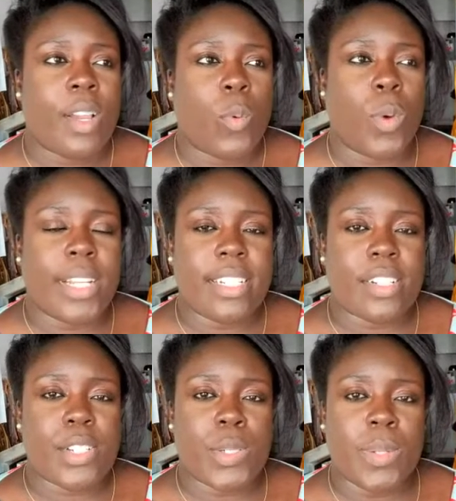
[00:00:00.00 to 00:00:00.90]
what
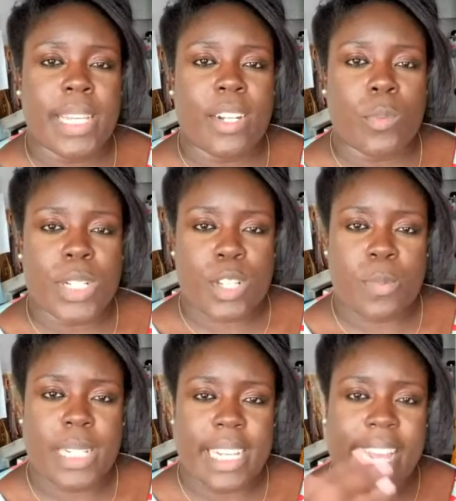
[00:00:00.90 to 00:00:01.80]
you're doing or what you're
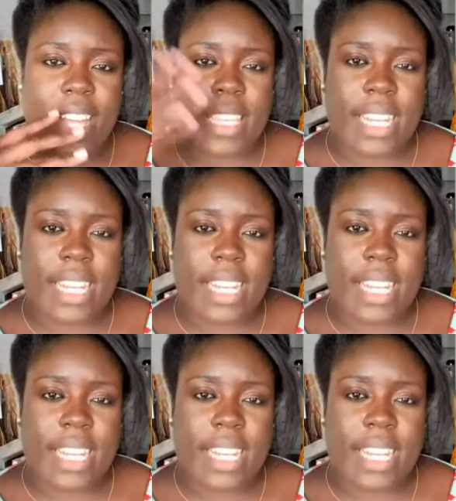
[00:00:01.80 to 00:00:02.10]
putting out